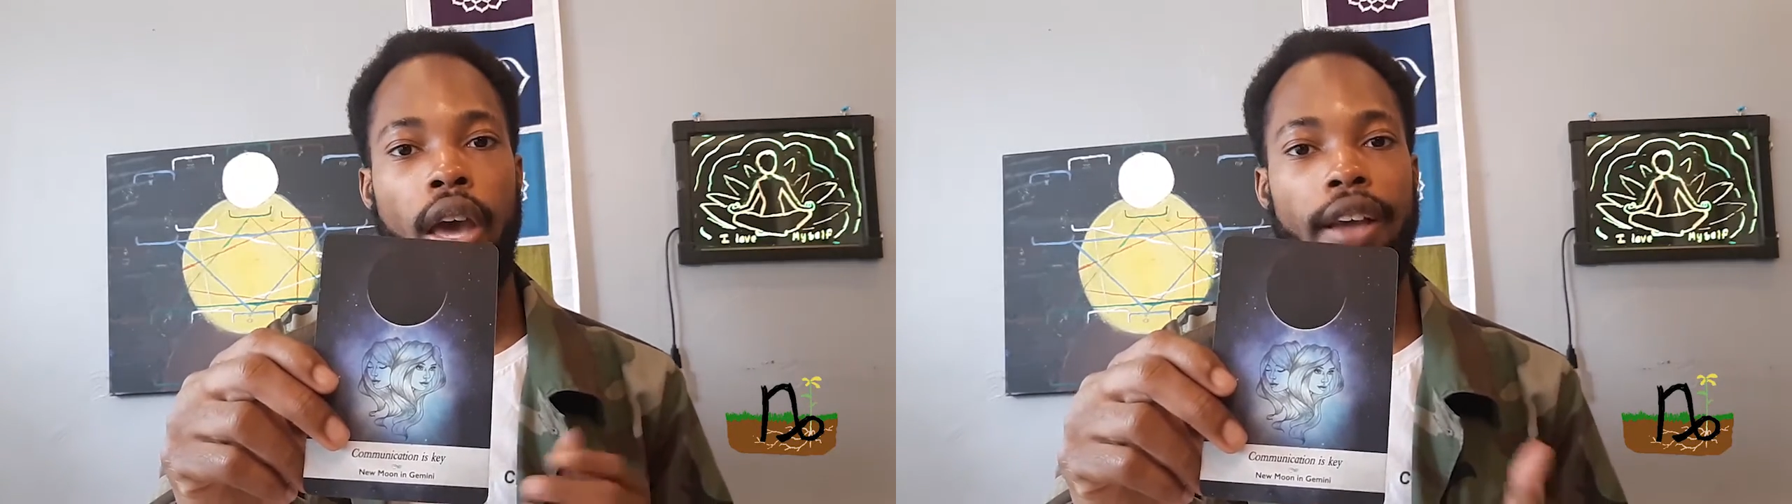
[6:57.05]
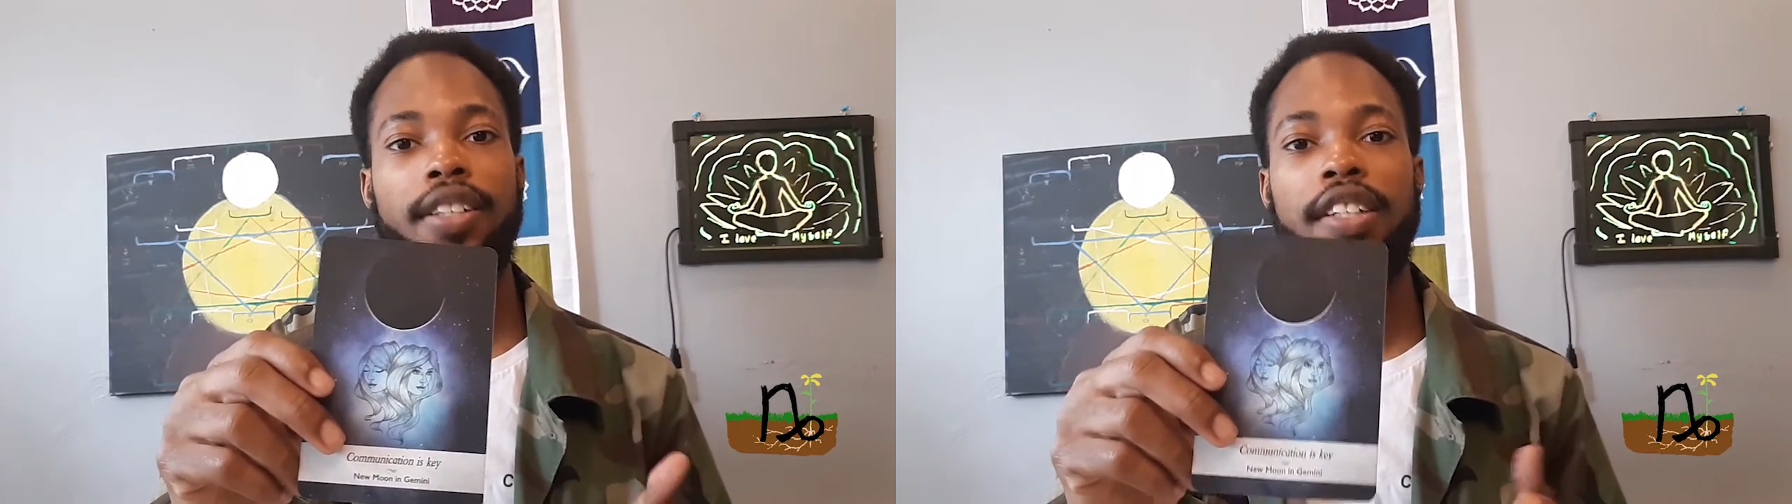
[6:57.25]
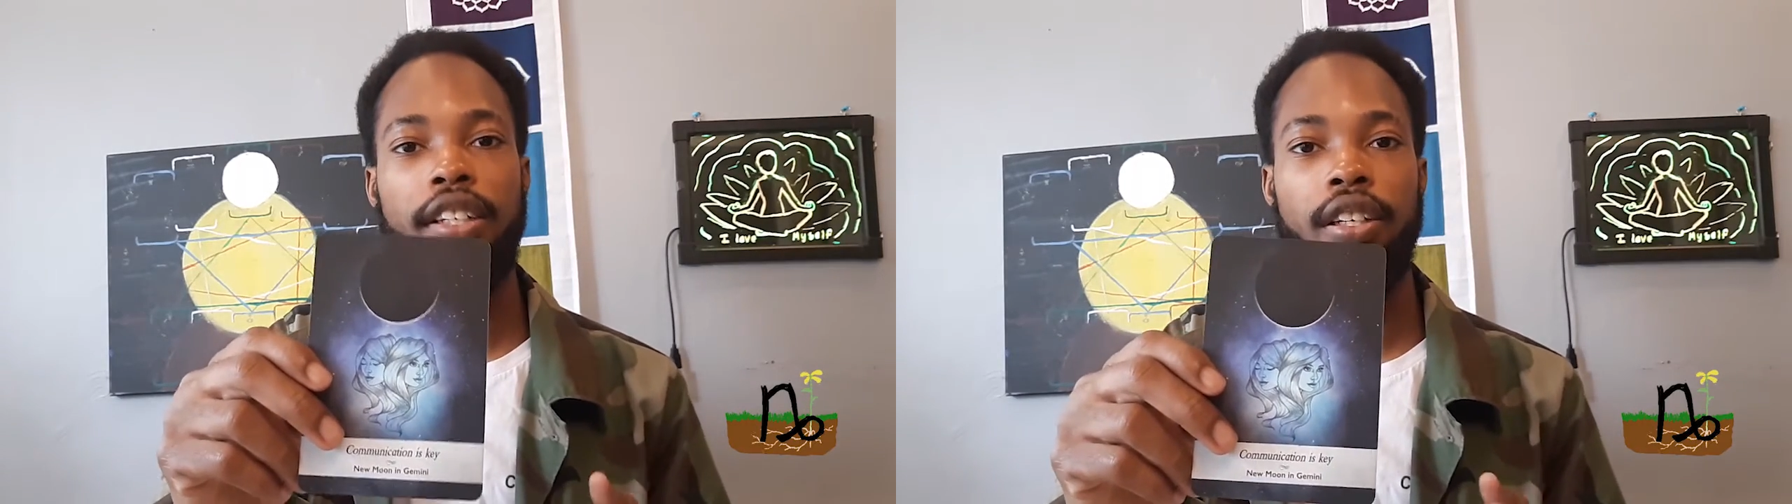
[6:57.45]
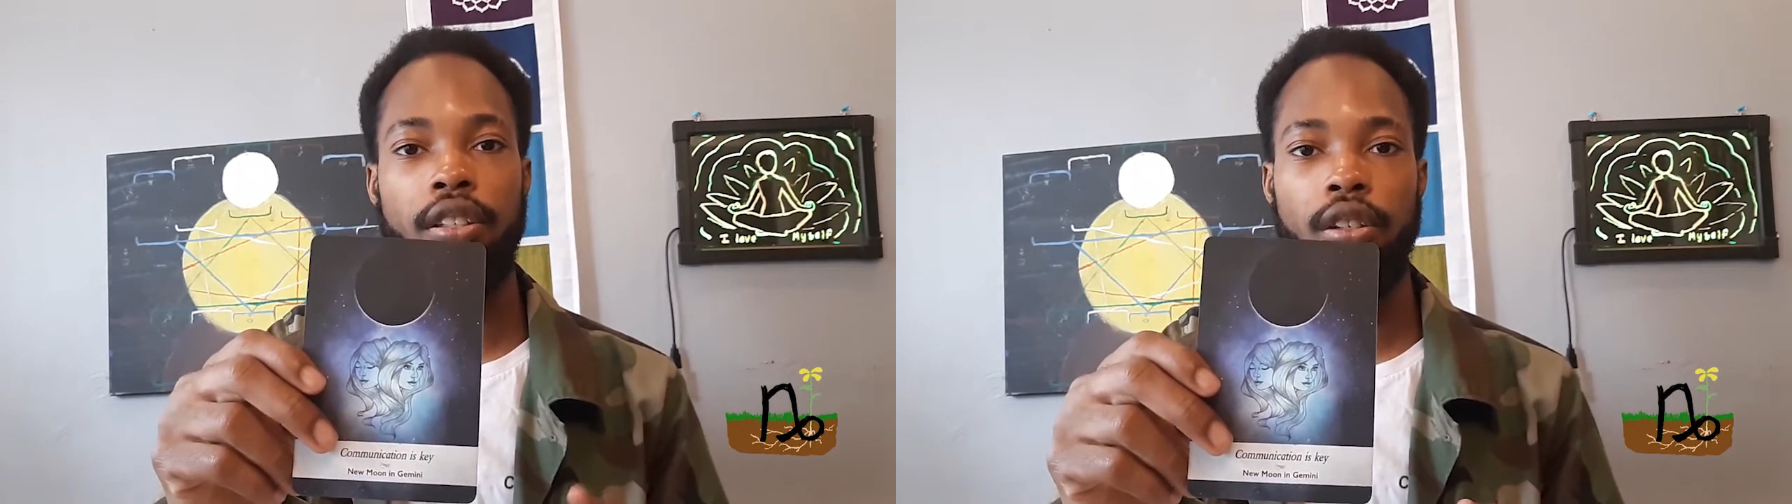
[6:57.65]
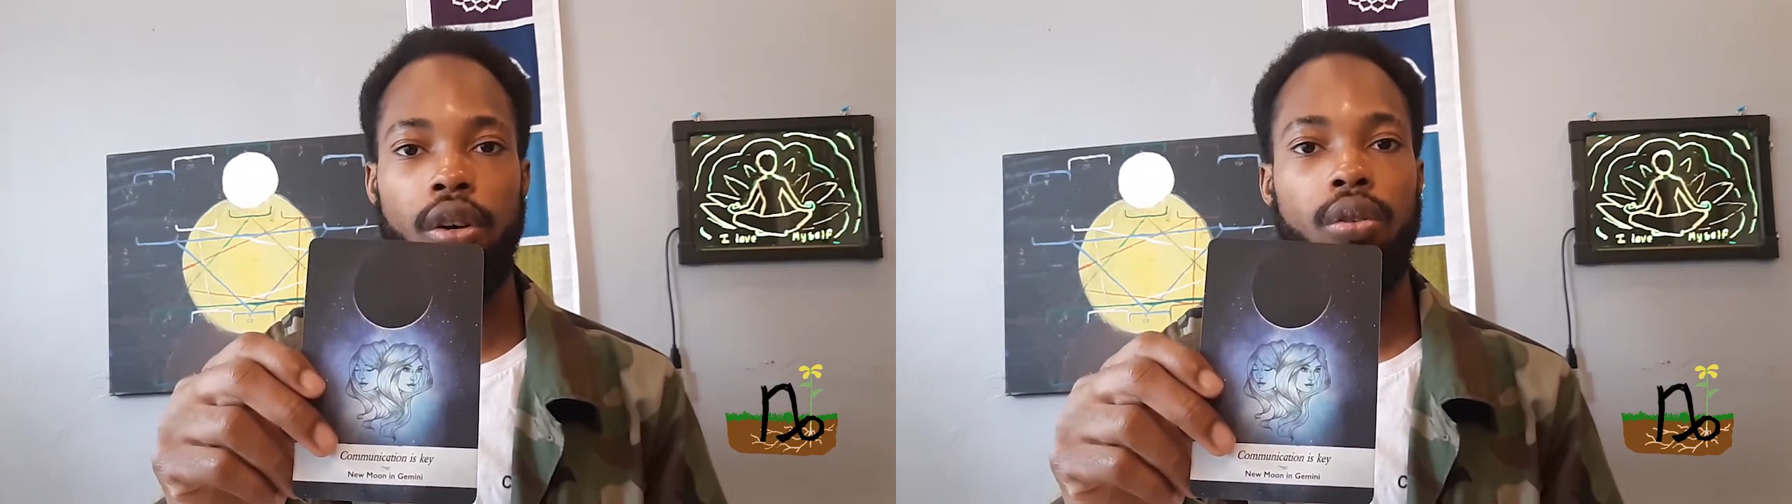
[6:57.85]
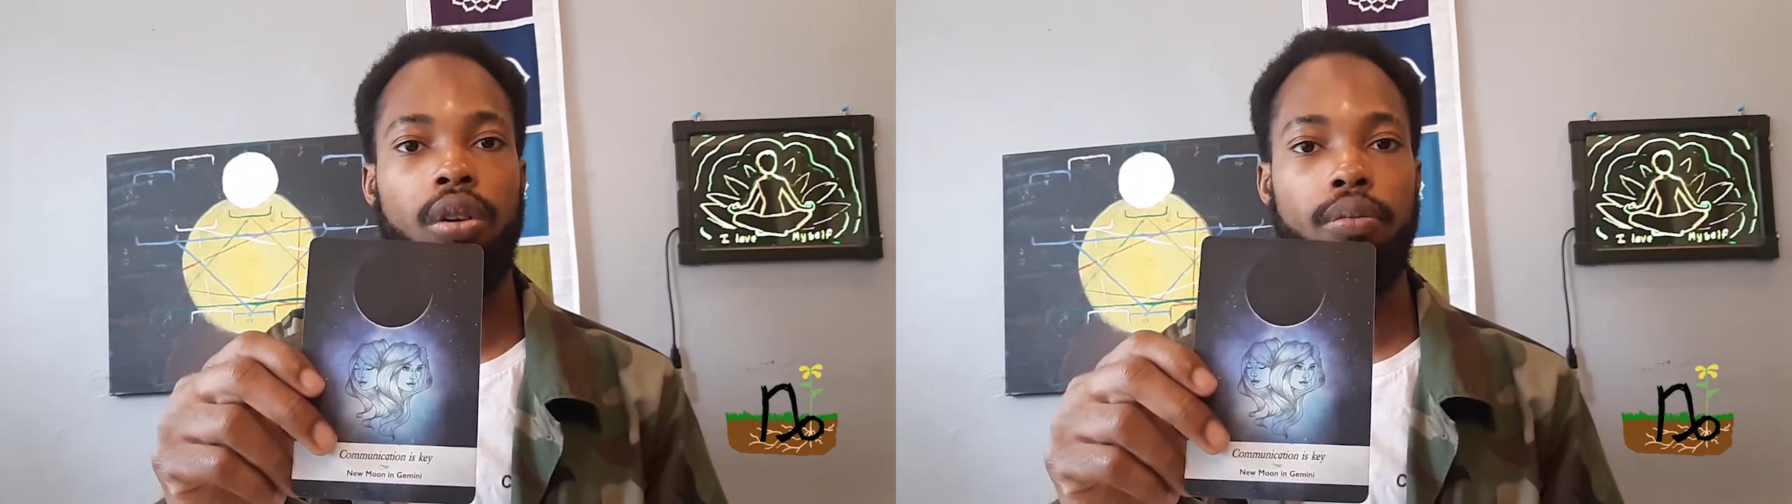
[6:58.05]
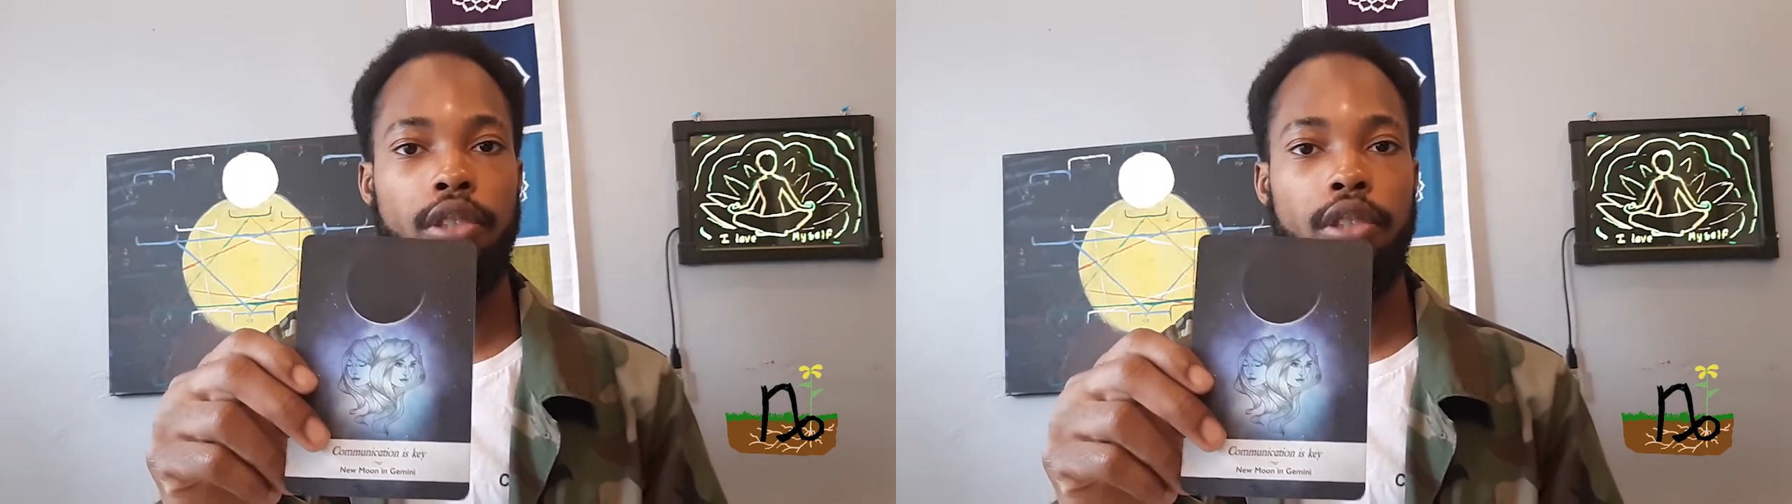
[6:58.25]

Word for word: actually get to know them.